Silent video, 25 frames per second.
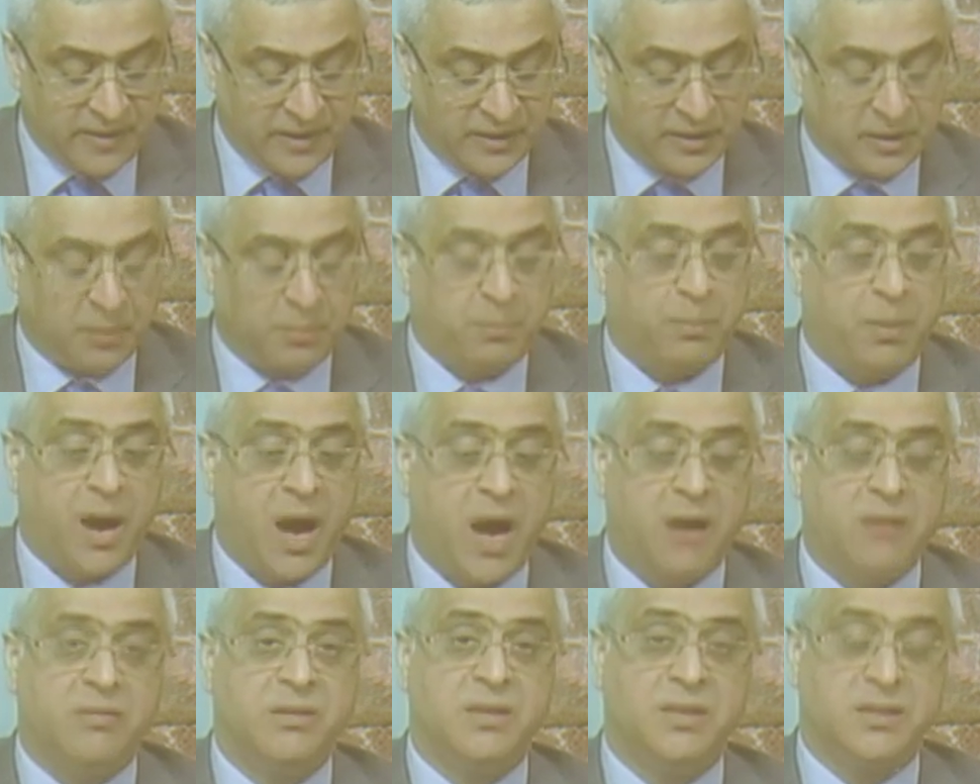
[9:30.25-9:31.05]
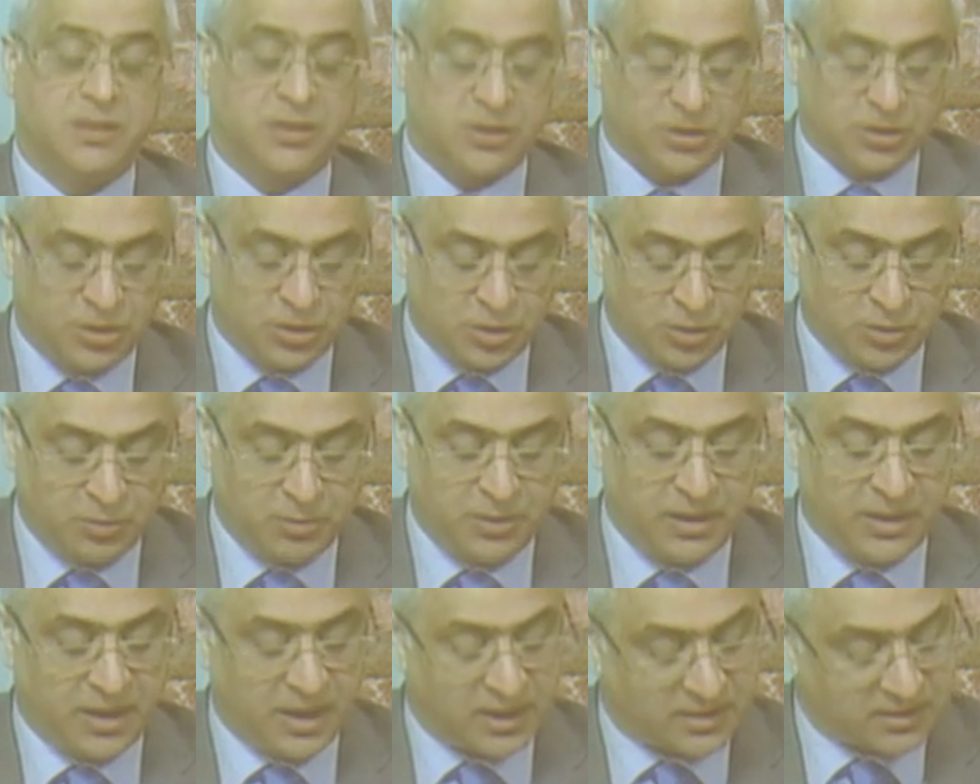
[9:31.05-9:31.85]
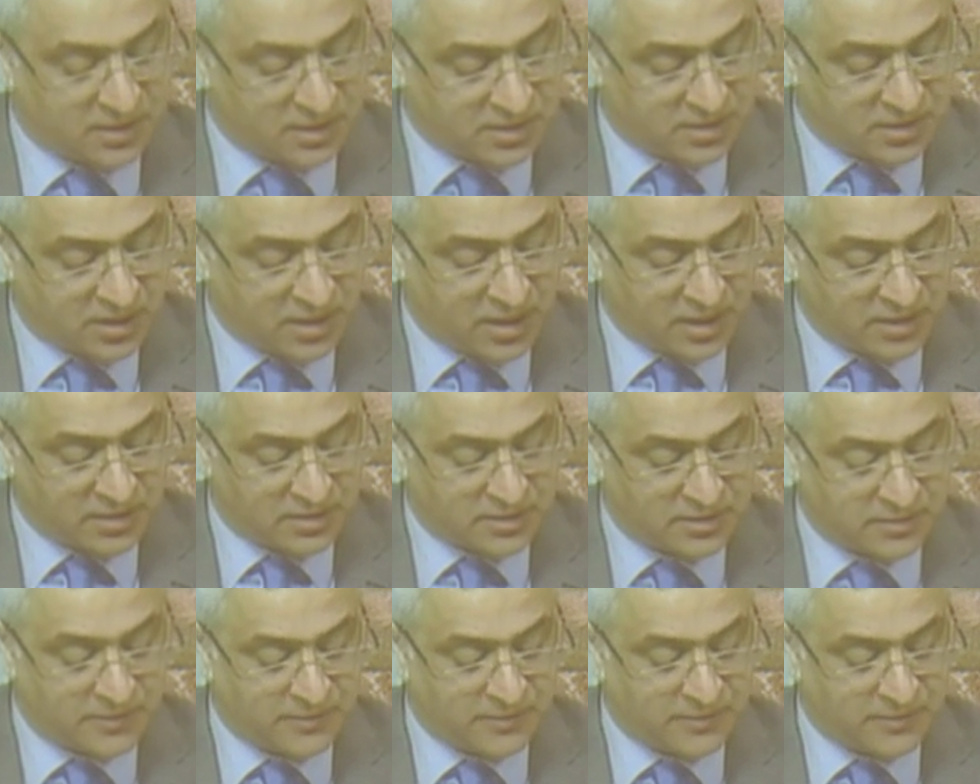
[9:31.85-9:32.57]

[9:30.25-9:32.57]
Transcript: the power should be exercised.